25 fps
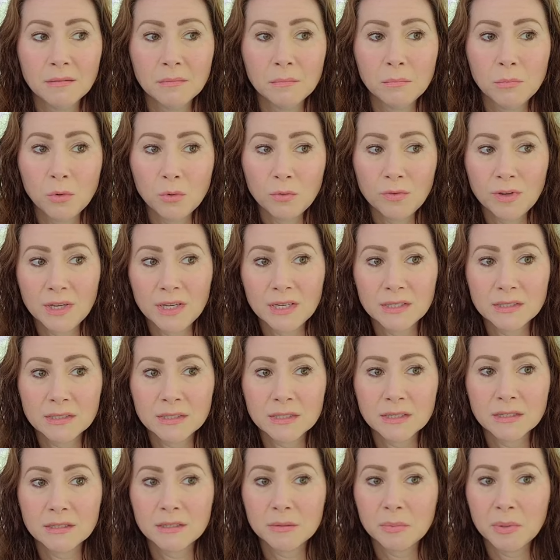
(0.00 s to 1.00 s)
movies,
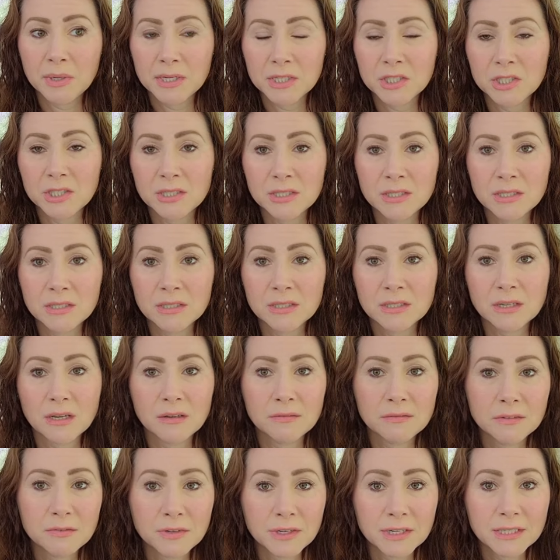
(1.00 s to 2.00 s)
the depictions
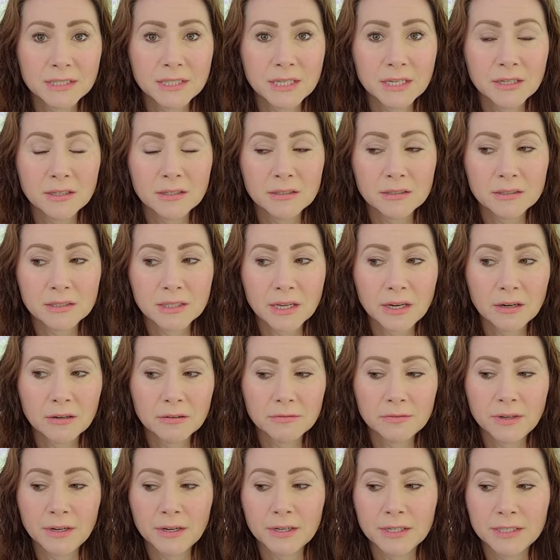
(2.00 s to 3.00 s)
of the fairy tales, they are
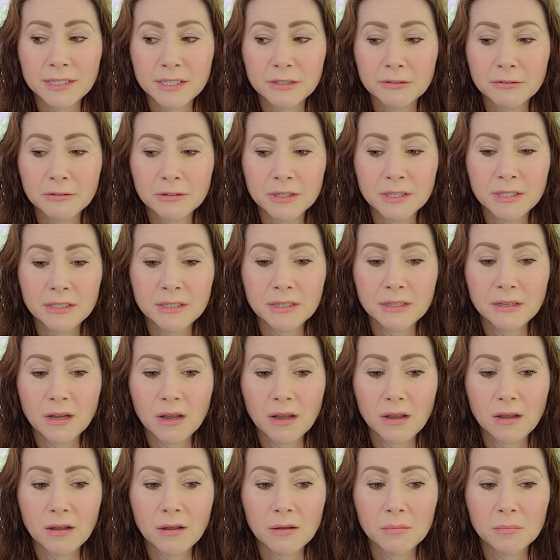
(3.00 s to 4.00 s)
very different.
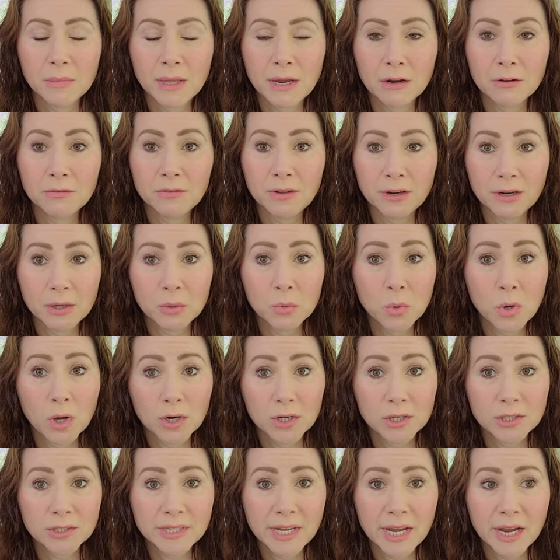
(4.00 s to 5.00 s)
Um, they are very
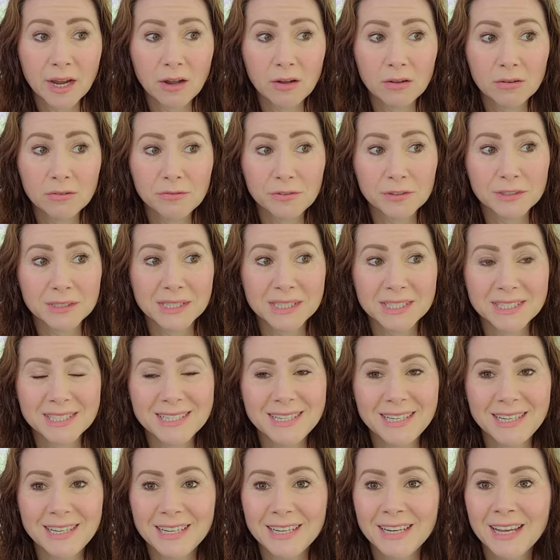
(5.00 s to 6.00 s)
watered down for
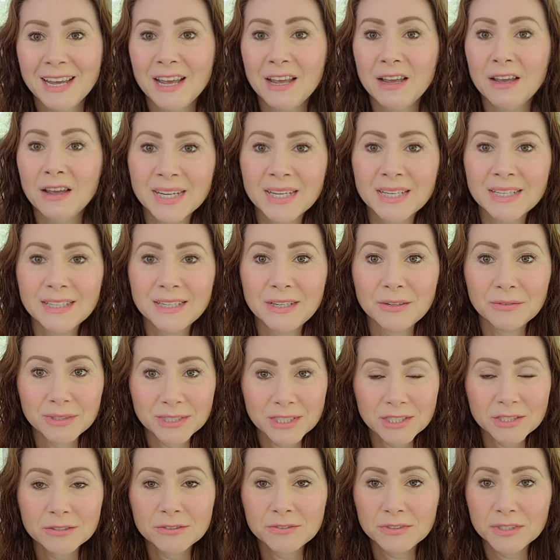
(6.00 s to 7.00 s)
Disney. The
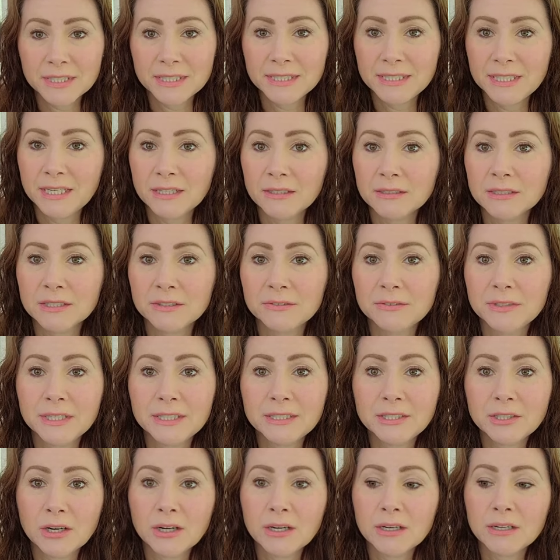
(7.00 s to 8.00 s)
original fairy tales are
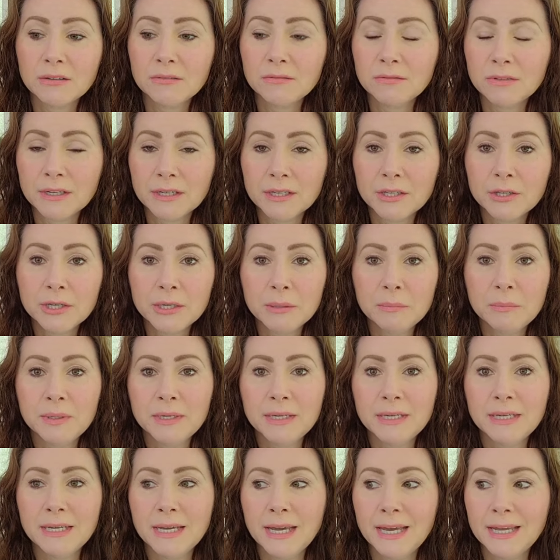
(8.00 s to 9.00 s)
very dark, very
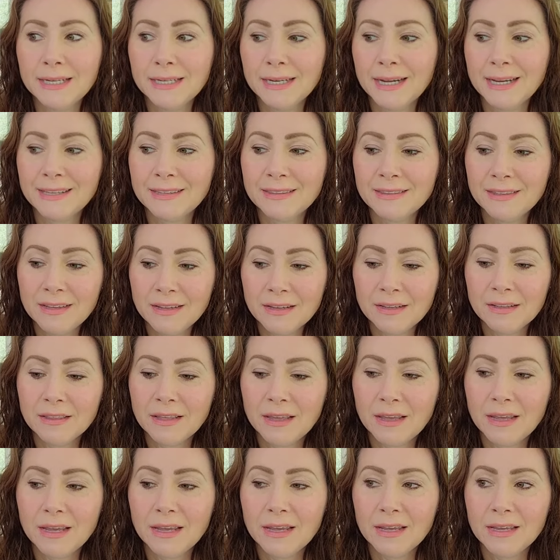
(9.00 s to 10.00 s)
creepy, and I think
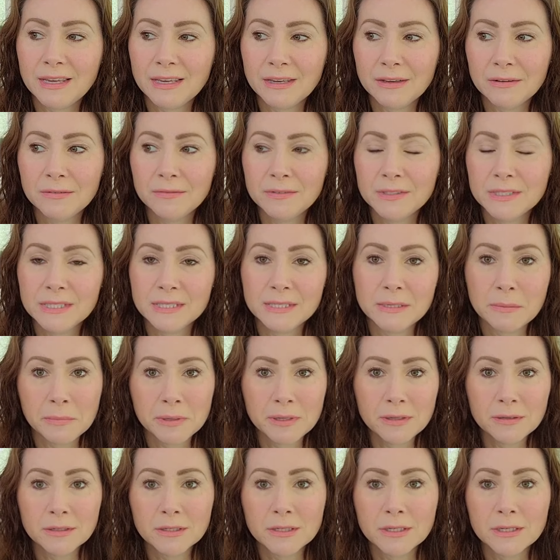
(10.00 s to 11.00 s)
they give
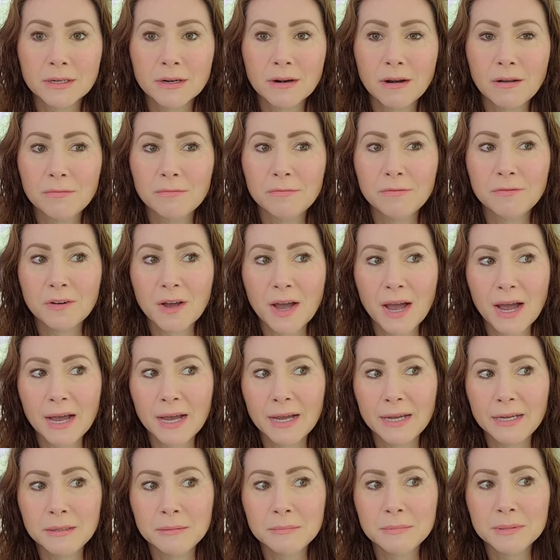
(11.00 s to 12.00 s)
similar
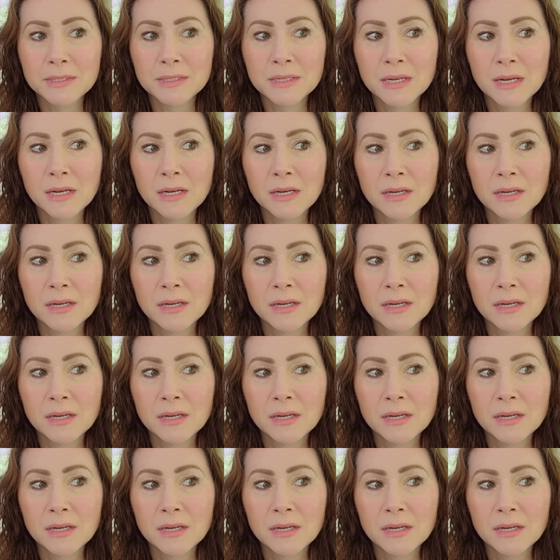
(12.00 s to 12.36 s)
vibes